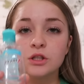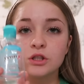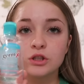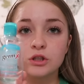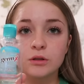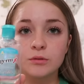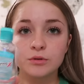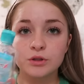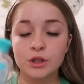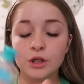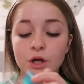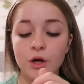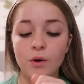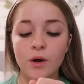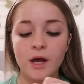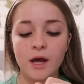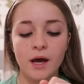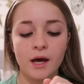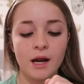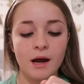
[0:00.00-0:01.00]
So I'm just gonna
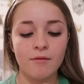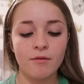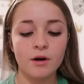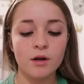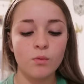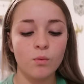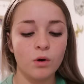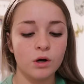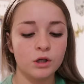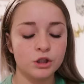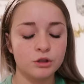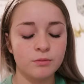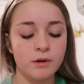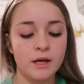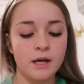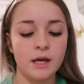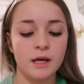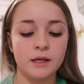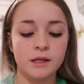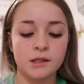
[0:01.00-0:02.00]
go ahead, I've already washed
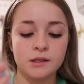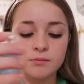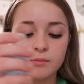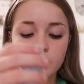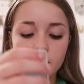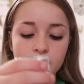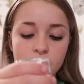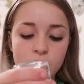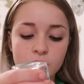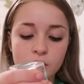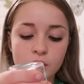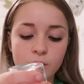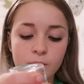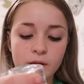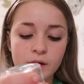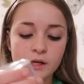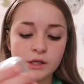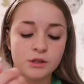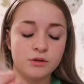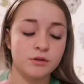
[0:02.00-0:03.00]
my hands, but I'm gonna go
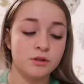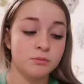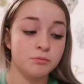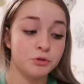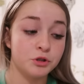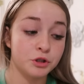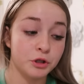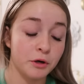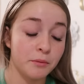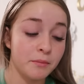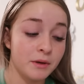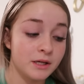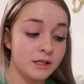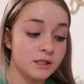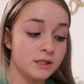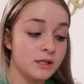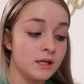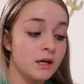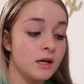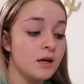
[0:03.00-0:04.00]
ahead and use some
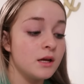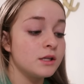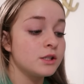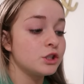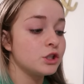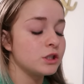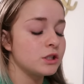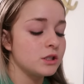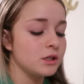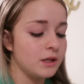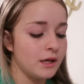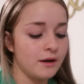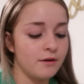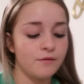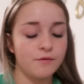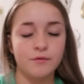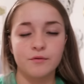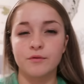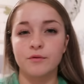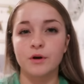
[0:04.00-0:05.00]
Germ-X just to
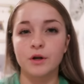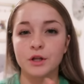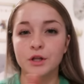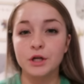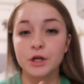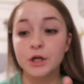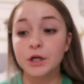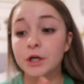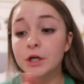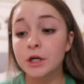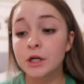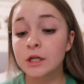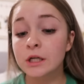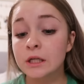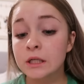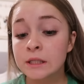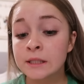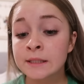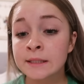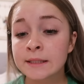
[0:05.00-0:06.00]
like further
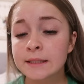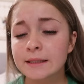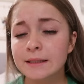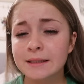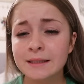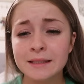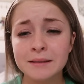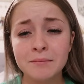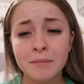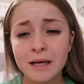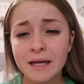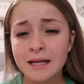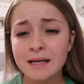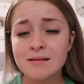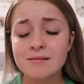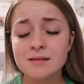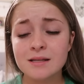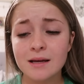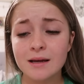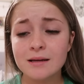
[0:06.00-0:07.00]
clean my
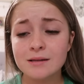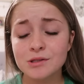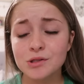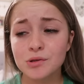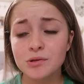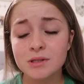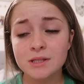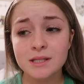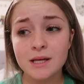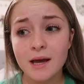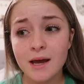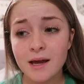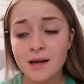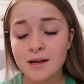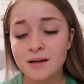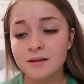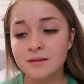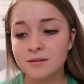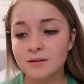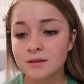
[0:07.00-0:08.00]
hands, I guess you could
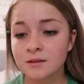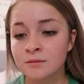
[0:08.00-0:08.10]
say.